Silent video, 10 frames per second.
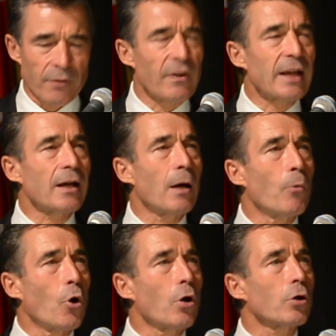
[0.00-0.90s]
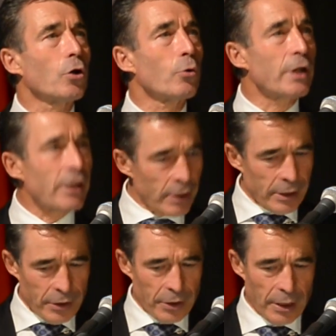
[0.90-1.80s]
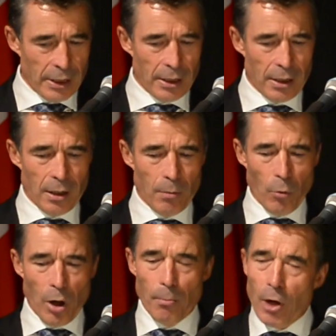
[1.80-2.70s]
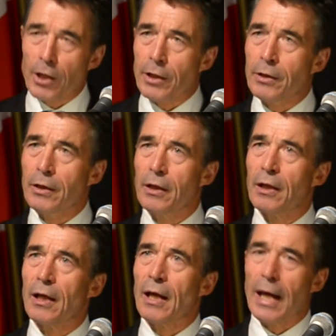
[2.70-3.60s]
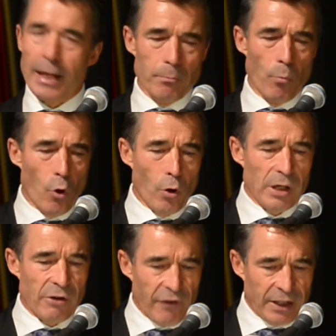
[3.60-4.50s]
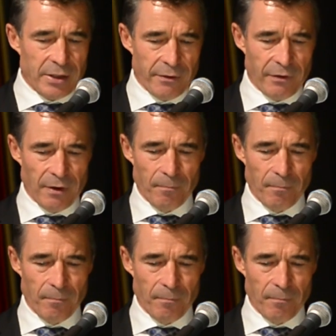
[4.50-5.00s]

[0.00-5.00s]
that are more coherent, more modern, and more effective.